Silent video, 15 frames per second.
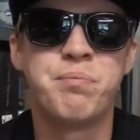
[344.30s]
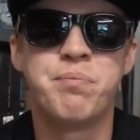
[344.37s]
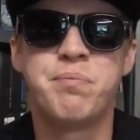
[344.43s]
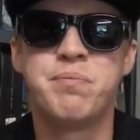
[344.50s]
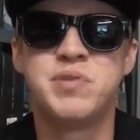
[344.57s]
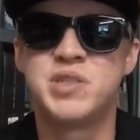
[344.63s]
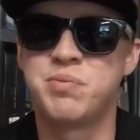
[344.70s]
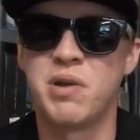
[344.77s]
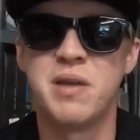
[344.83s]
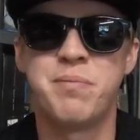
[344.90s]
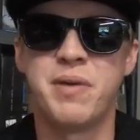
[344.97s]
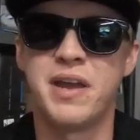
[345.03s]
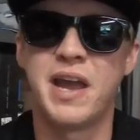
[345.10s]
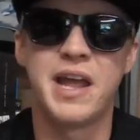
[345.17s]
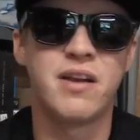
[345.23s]
spray
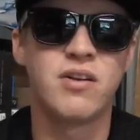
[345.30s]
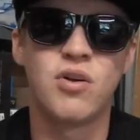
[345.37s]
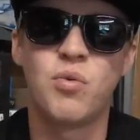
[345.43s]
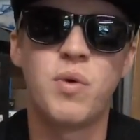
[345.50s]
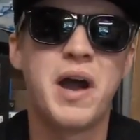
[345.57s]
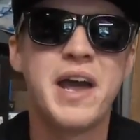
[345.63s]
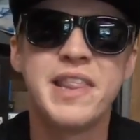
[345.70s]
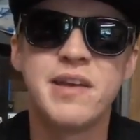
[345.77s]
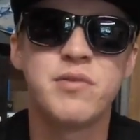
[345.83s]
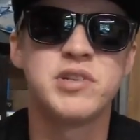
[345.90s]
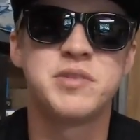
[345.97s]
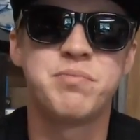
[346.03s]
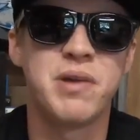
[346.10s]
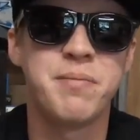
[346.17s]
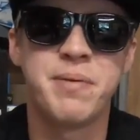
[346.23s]
paint. I don't know why they were
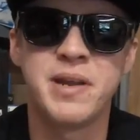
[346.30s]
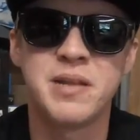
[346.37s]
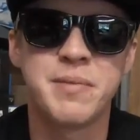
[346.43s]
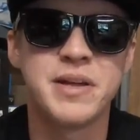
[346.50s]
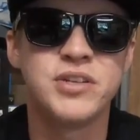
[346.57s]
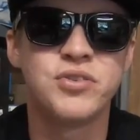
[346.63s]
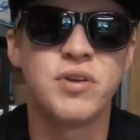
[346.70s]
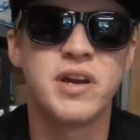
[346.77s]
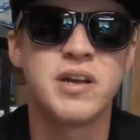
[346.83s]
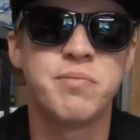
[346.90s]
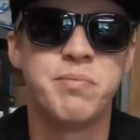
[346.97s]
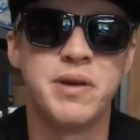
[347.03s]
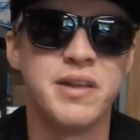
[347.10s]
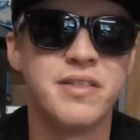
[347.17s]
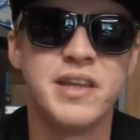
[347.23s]
spray painting my
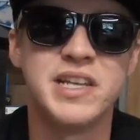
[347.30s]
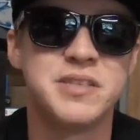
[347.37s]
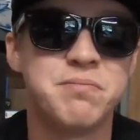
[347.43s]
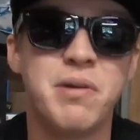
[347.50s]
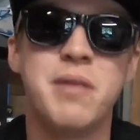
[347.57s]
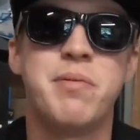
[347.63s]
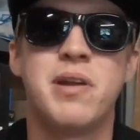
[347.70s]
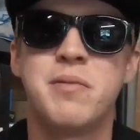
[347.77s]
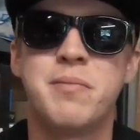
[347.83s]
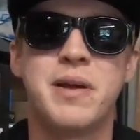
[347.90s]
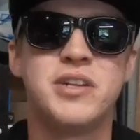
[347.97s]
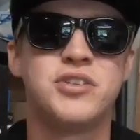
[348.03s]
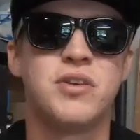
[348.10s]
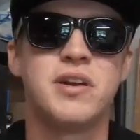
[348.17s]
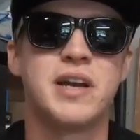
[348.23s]
truck, but they spray painted my
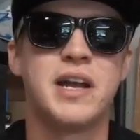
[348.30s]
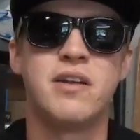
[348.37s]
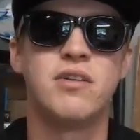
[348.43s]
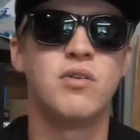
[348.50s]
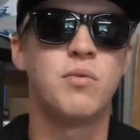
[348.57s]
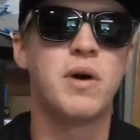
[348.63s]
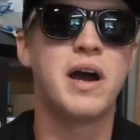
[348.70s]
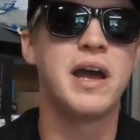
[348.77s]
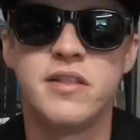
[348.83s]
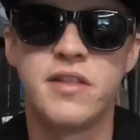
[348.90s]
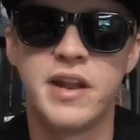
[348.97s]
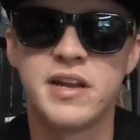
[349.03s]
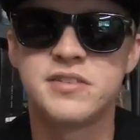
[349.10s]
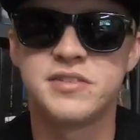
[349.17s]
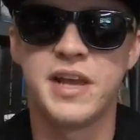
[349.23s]
truck. I don't know why.
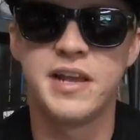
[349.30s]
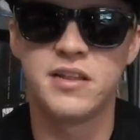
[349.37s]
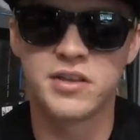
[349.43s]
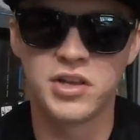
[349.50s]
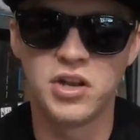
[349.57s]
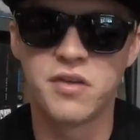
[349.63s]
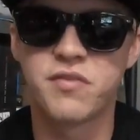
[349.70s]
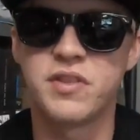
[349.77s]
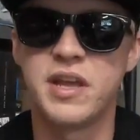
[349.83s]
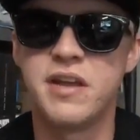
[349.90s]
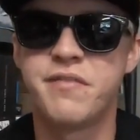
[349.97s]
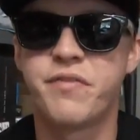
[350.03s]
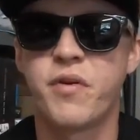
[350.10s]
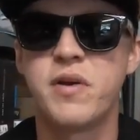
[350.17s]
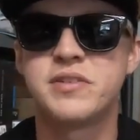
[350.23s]
Next day, looking over the
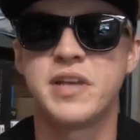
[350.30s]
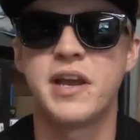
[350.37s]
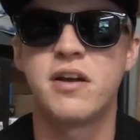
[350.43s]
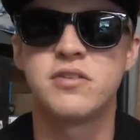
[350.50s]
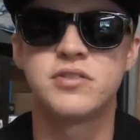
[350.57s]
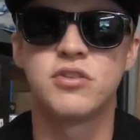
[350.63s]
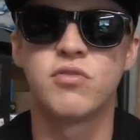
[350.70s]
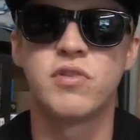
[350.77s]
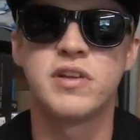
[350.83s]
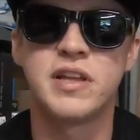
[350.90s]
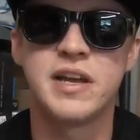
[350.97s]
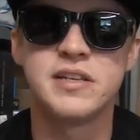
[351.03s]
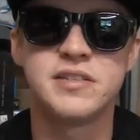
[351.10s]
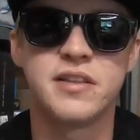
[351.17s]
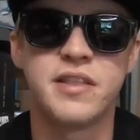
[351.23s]
invoice, I also
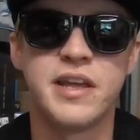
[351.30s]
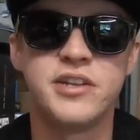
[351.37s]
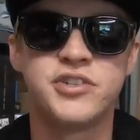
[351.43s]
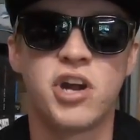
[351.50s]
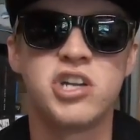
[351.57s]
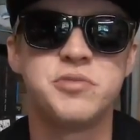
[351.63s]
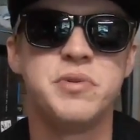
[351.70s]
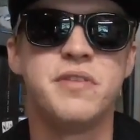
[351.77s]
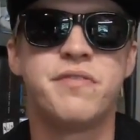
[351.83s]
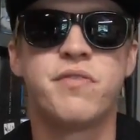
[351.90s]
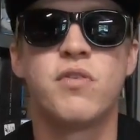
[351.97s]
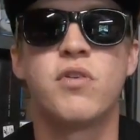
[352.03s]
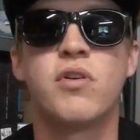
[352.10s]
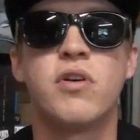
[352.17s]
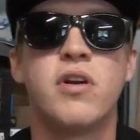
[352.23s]
realized that they charged me
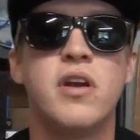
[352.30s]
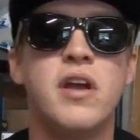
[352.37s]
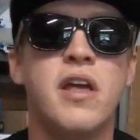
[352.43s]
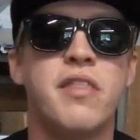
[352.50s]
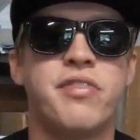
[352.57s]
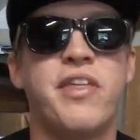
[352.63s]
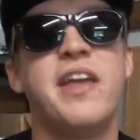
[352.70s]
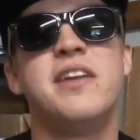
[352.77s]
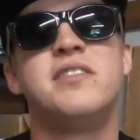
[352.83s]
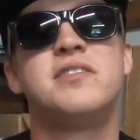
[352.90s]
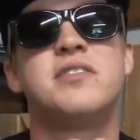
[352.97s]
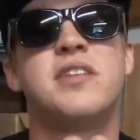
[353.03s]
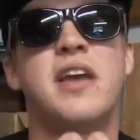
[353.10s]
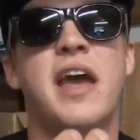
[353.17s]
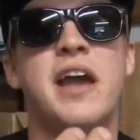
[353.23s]
for
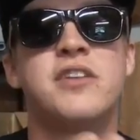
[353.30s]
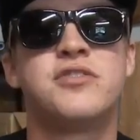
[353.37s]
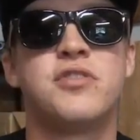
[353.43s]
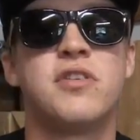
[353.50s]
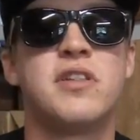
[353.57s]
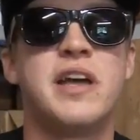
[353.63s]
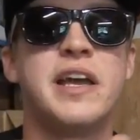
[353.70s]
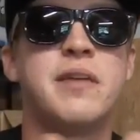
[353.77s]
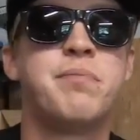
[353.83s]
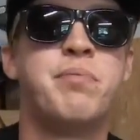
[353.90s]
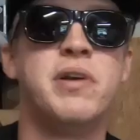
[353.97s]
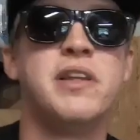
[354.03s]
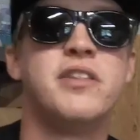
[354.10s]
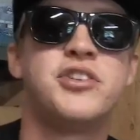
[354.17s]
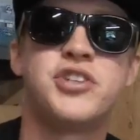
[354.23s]
things extra, like
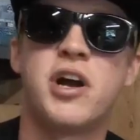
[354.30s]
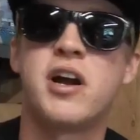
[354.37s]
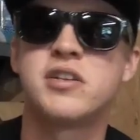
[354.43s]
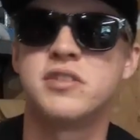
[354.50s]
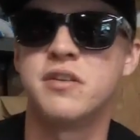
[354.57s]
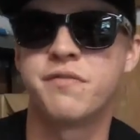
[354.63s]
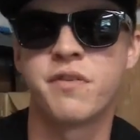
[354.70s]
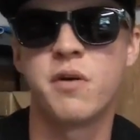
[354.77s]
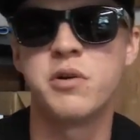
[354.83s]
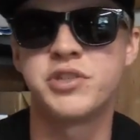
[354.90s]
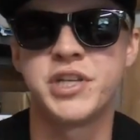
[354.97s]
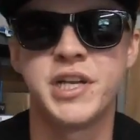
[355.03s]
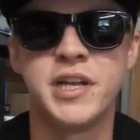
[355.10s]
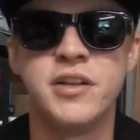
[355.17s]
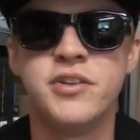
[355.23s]
putting the shocks in the front, which
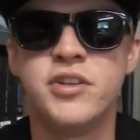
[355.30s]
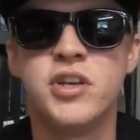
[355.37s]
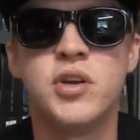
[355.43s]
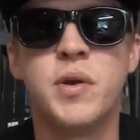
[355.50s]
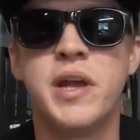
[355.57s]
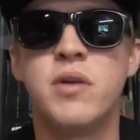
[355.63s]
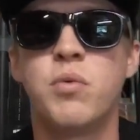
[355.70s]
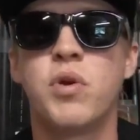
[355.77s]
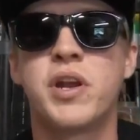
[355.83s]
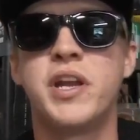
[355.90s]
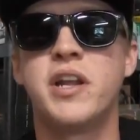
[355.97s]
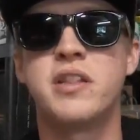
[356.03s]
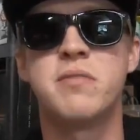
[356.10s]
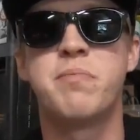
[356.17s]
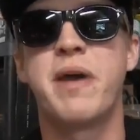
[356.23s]
they didn't do, and working
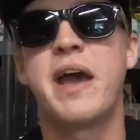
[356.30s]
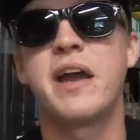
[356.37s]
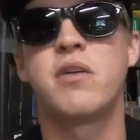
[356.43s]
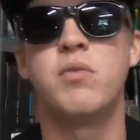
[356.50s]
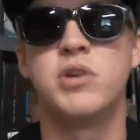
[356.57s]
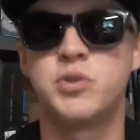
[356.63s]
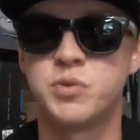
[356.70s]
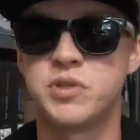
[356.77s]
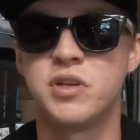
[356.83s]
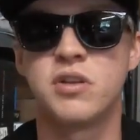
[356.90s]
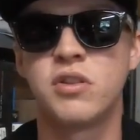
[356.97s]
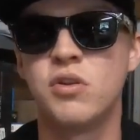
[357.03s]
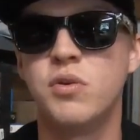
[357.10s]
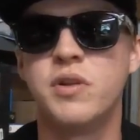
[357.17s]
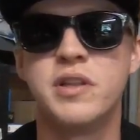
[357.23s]
on the back, which was
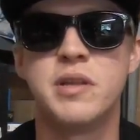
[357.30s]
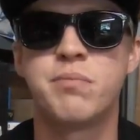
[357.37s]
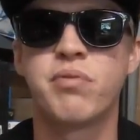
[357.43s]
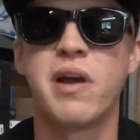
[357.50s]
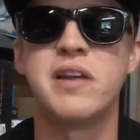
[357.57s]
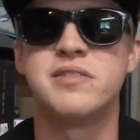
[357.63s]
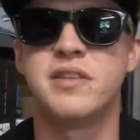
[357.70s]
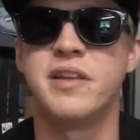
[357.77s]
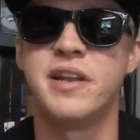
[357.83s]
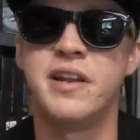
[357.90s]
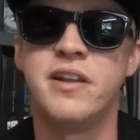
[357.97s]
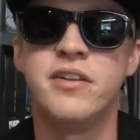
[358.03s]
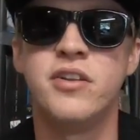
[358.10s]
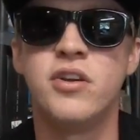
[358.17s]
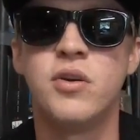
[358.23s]
included in the price that they
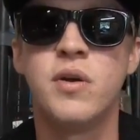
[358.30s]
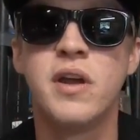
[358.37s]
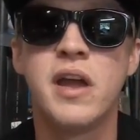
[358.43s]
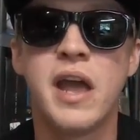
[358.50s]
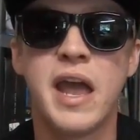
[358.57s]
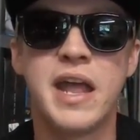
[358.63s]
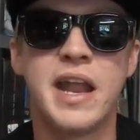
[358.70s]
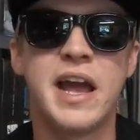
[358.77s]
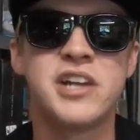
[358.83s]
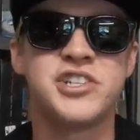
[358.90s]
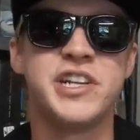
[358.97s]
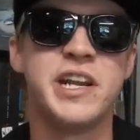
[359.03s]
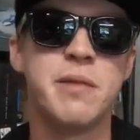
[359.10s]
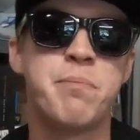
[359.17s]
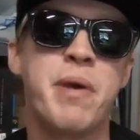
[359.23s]
didn't do. And I
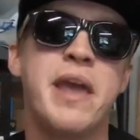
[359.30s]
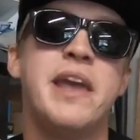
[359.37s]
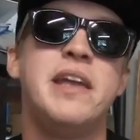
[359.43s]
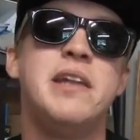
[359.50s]
actually ended up paying